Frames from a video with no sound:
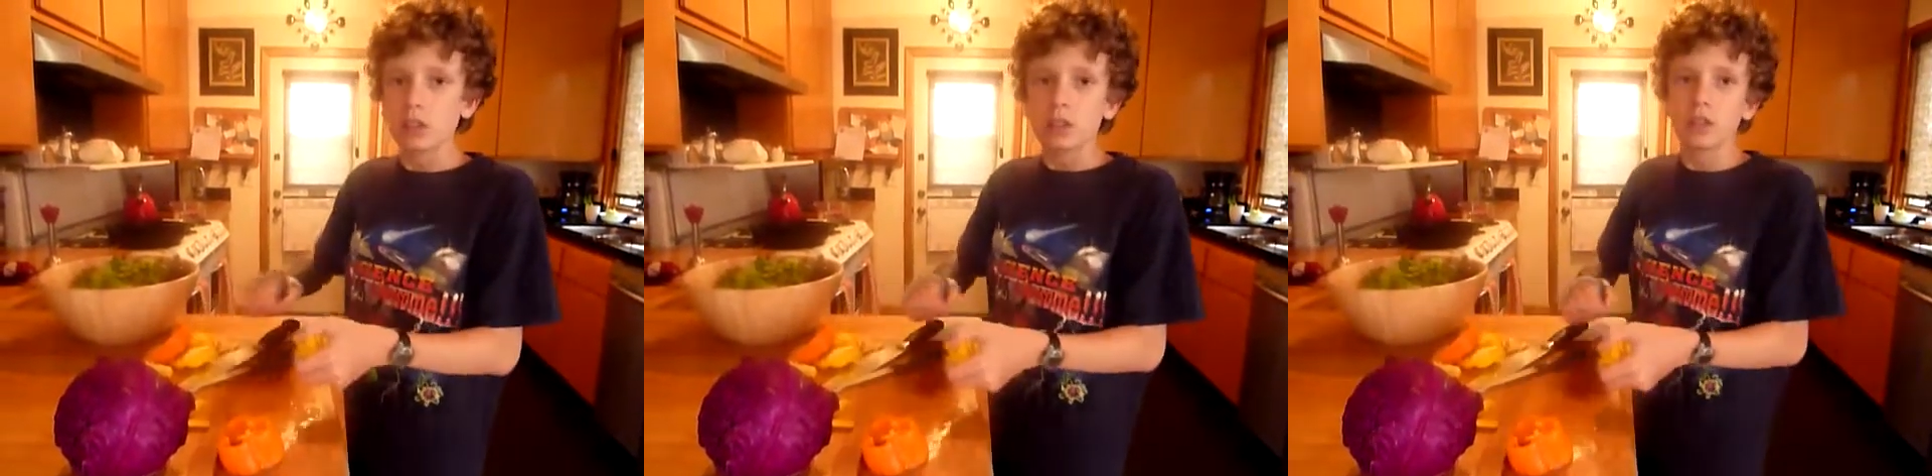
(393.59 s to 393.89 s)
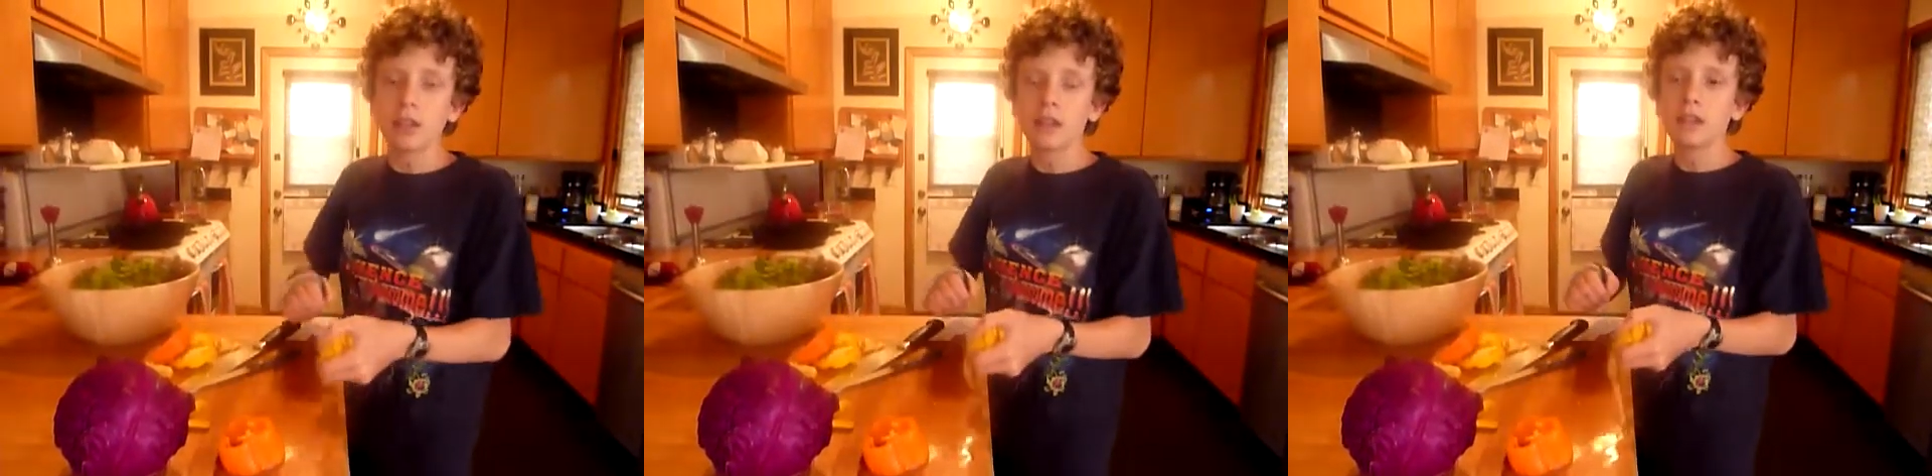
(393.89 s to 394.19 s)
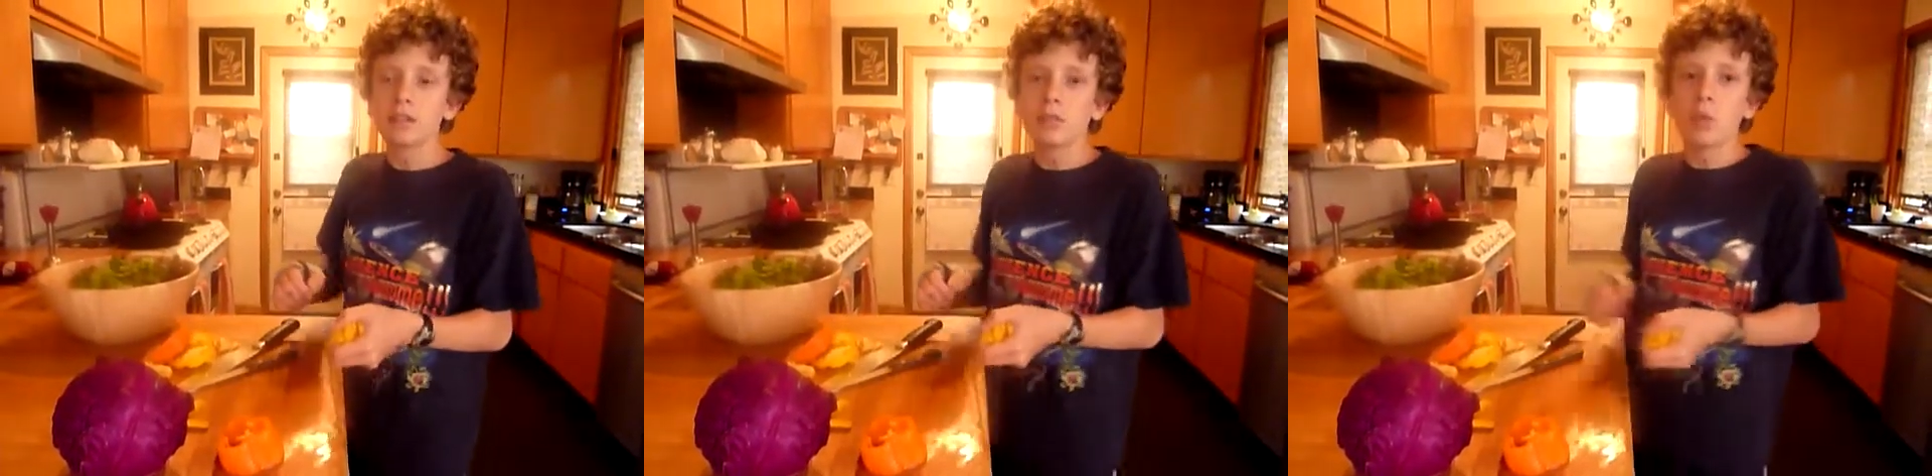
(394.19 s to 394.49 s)
you can
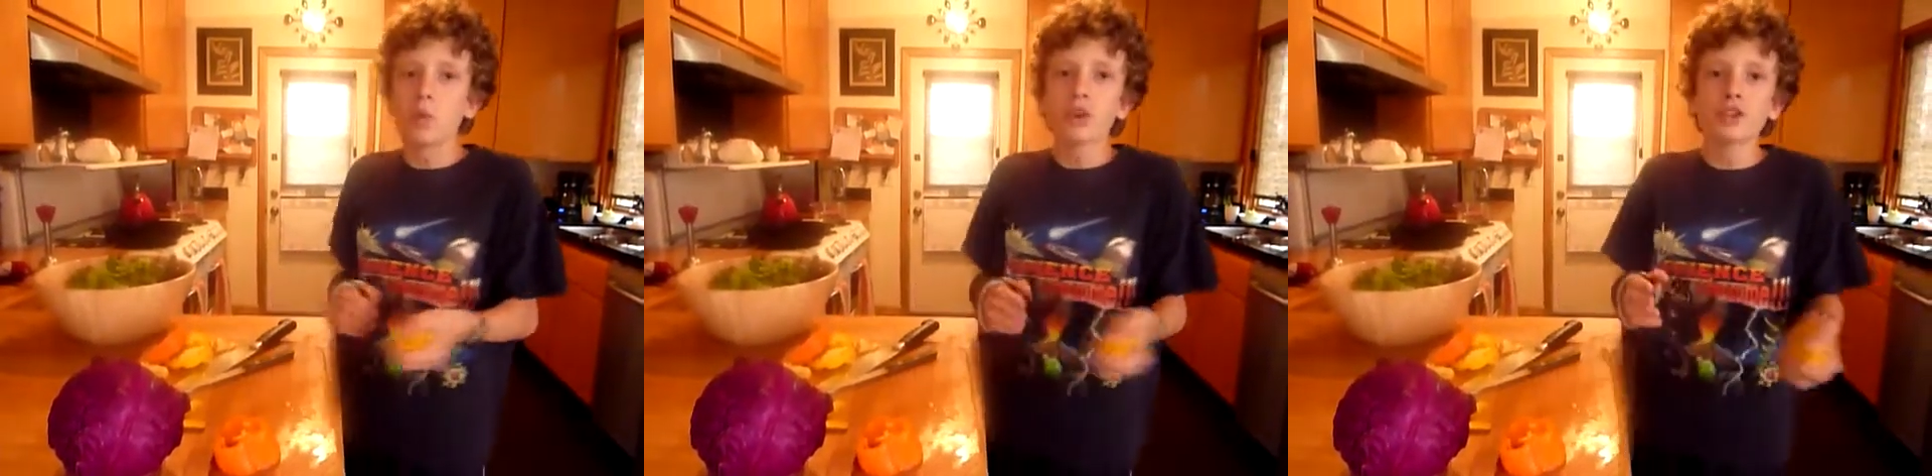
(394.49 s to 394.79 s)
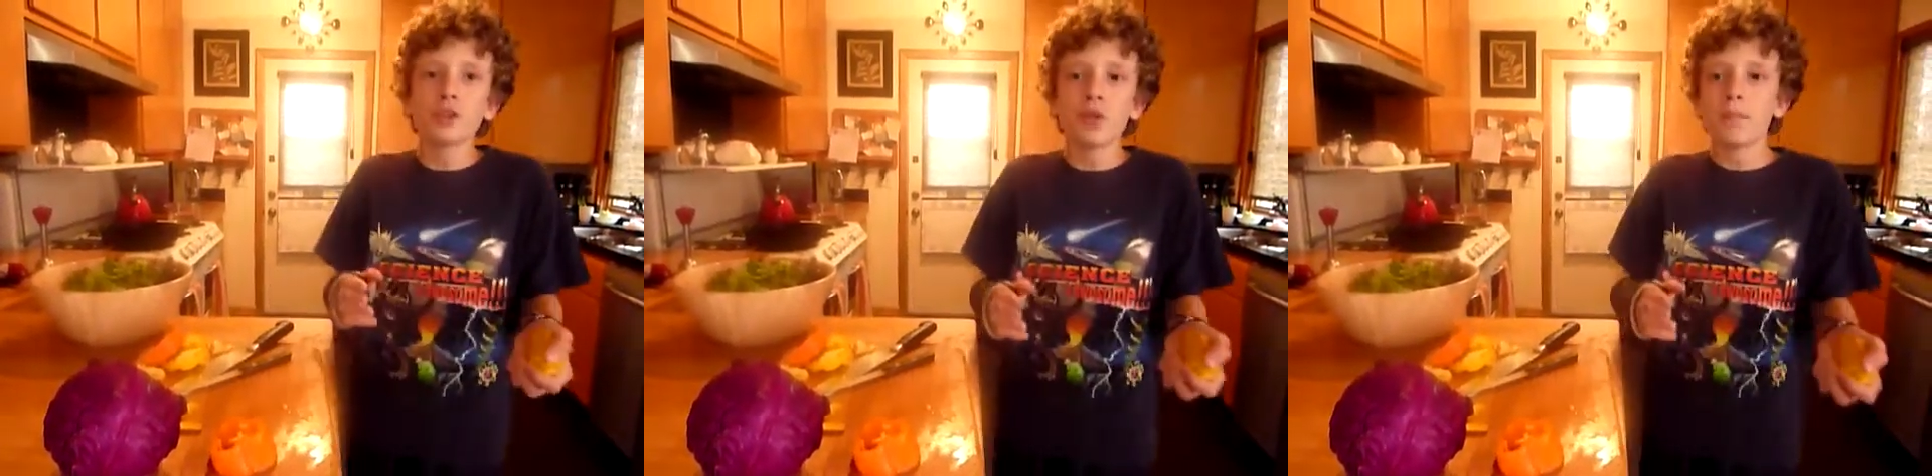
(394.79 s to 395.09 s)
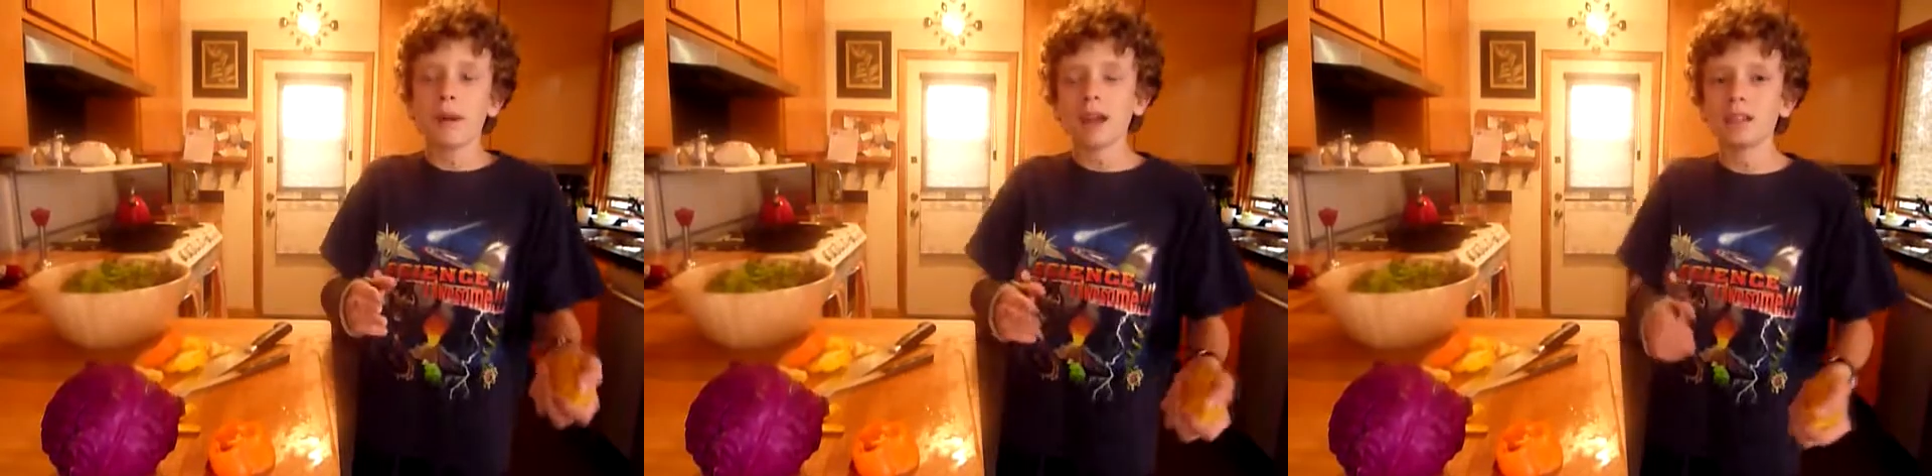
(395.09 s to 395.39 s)
get one or two in a
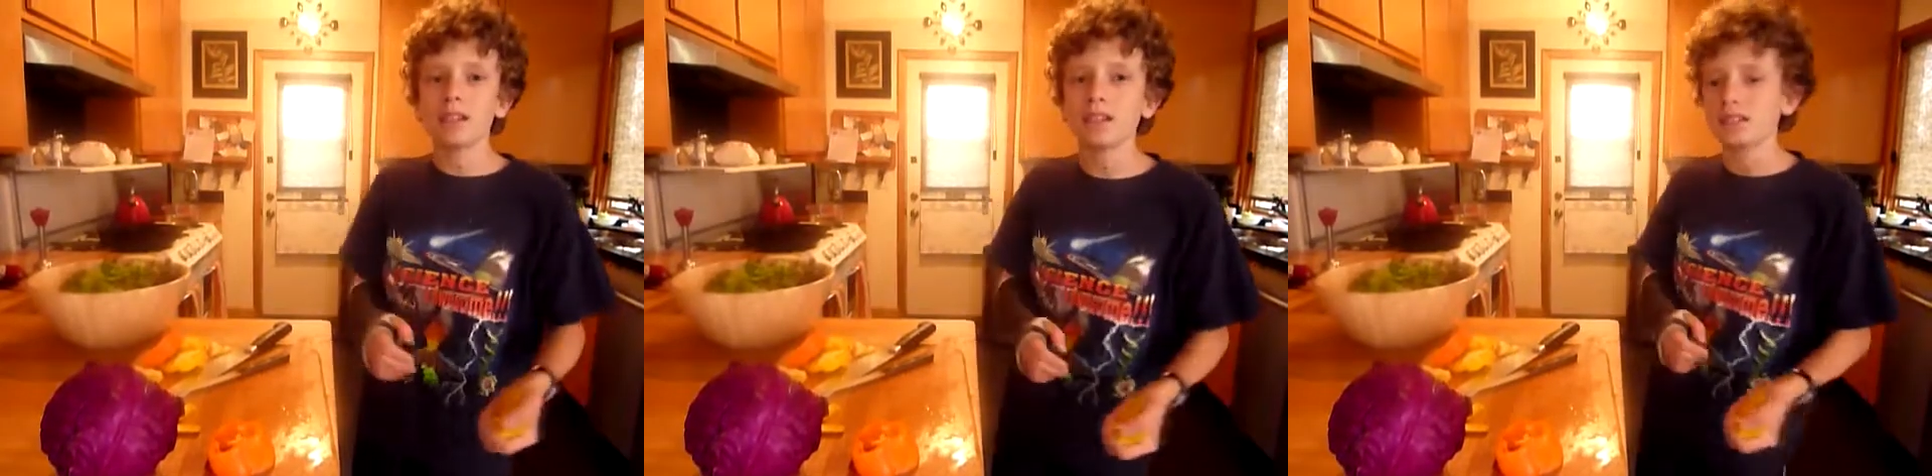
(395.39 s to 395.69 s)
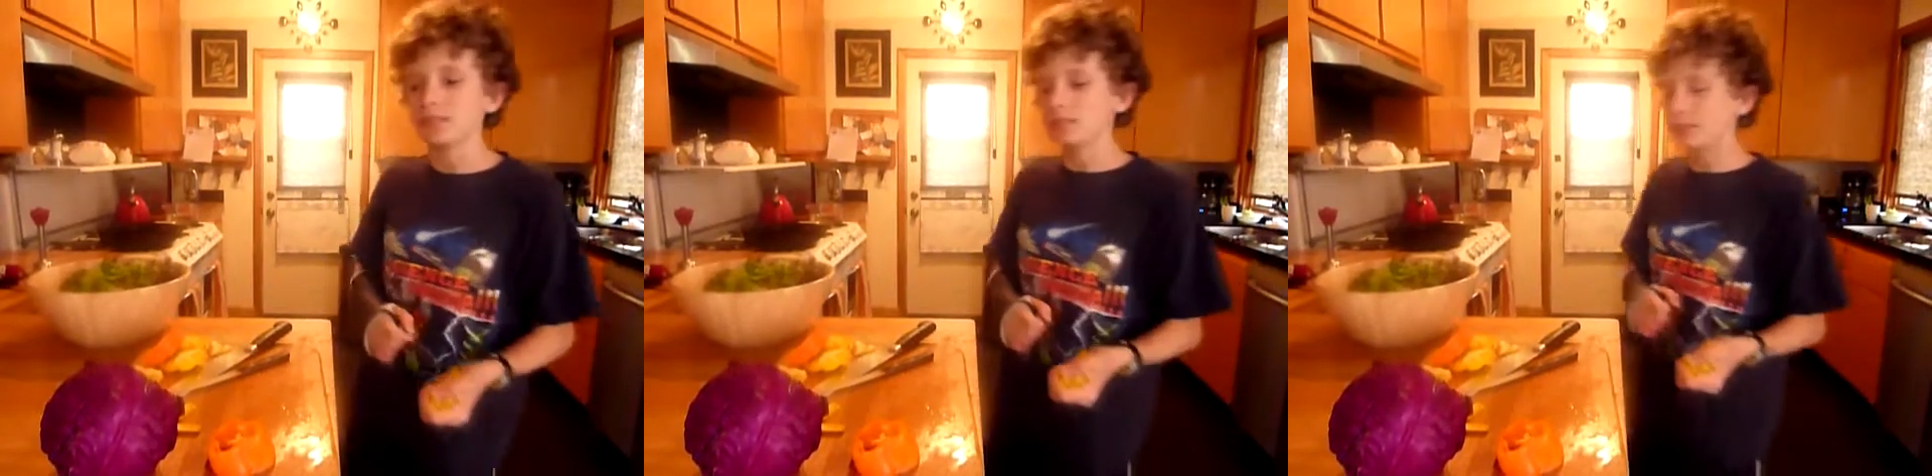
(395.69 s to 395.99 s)
bite and it'll